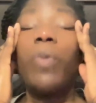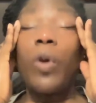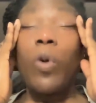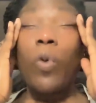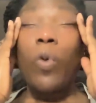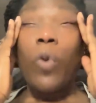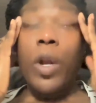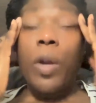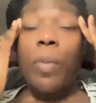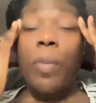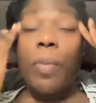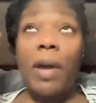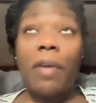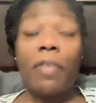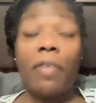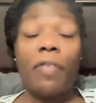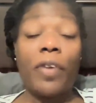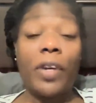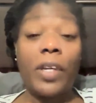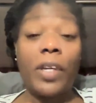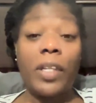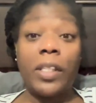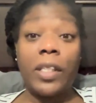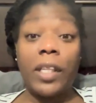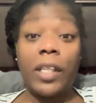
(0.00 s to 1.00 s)
one of my
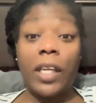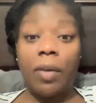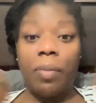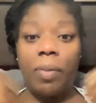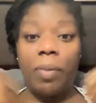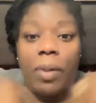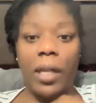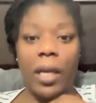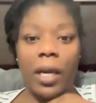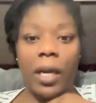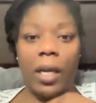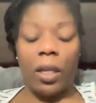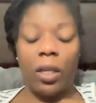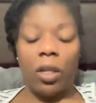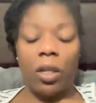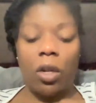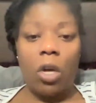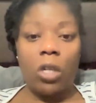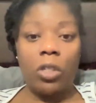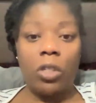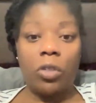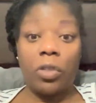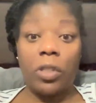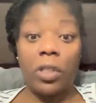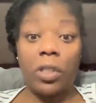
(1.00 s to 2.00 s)
friends gave me like a
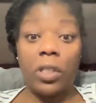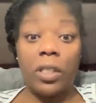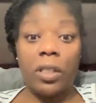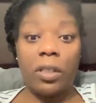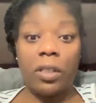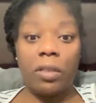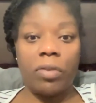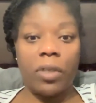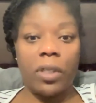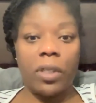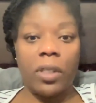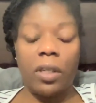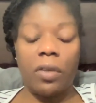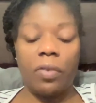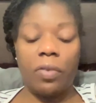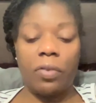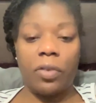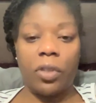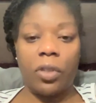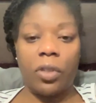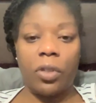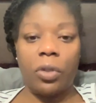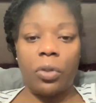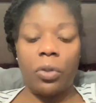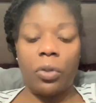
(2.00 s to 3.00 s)
laundry list of stuff
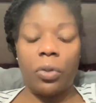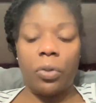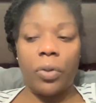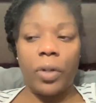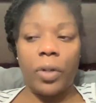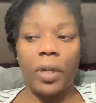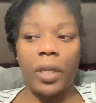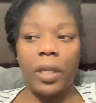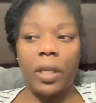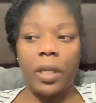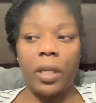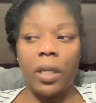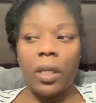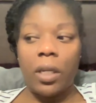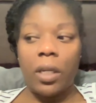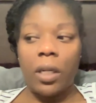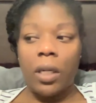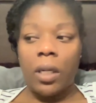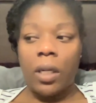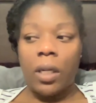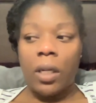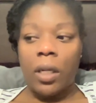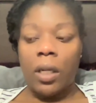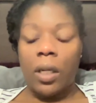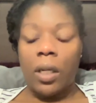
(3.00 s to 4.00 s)
to do and
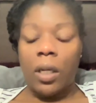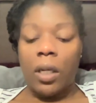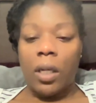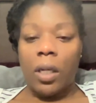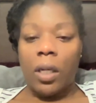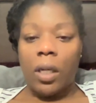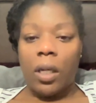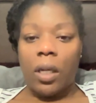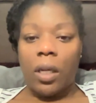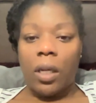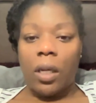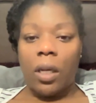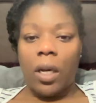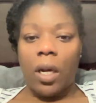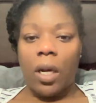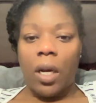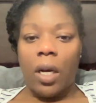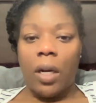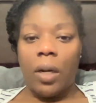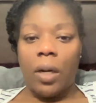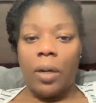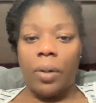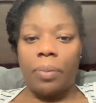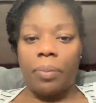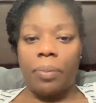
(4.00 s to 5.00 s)

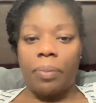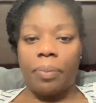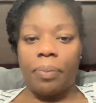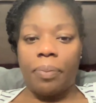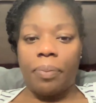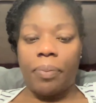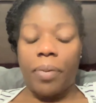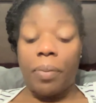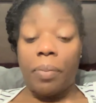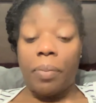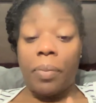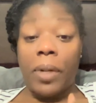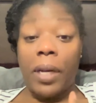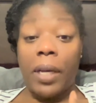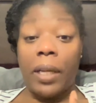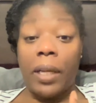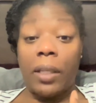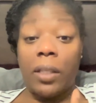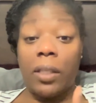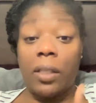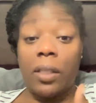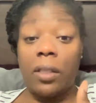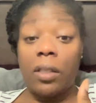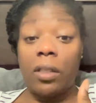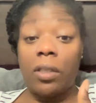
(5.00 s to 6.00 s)
I'm
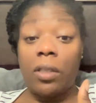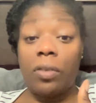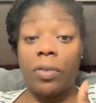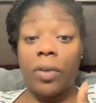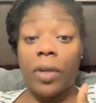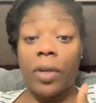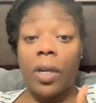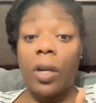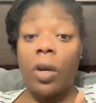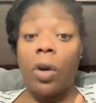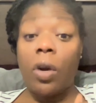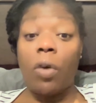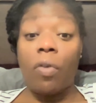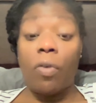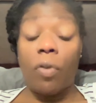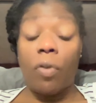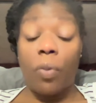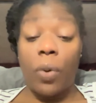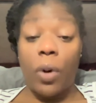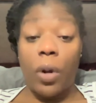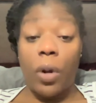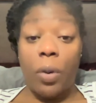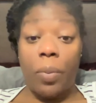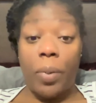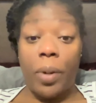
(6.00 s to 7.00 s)
like, this is very
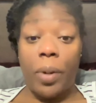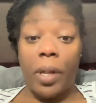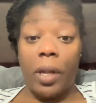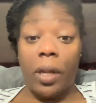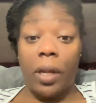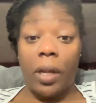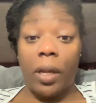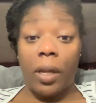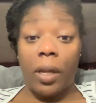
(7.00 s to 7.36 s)
overwhelming.